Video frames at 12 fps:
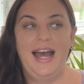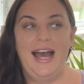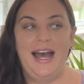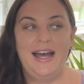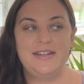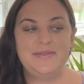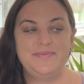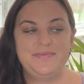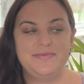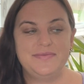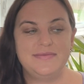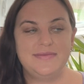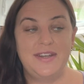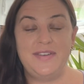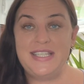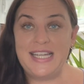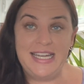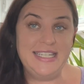If
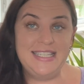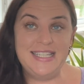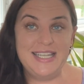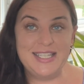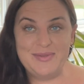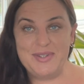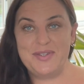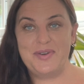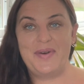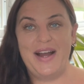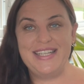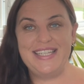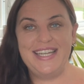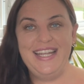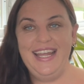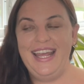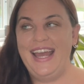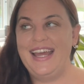it does, thanks so much for
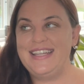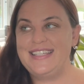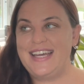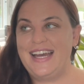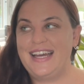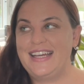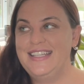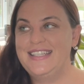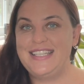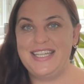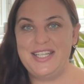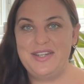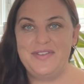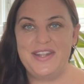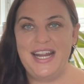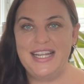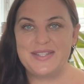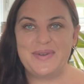watching, and stay tuned for the
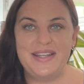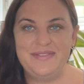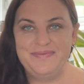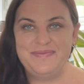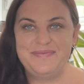next one.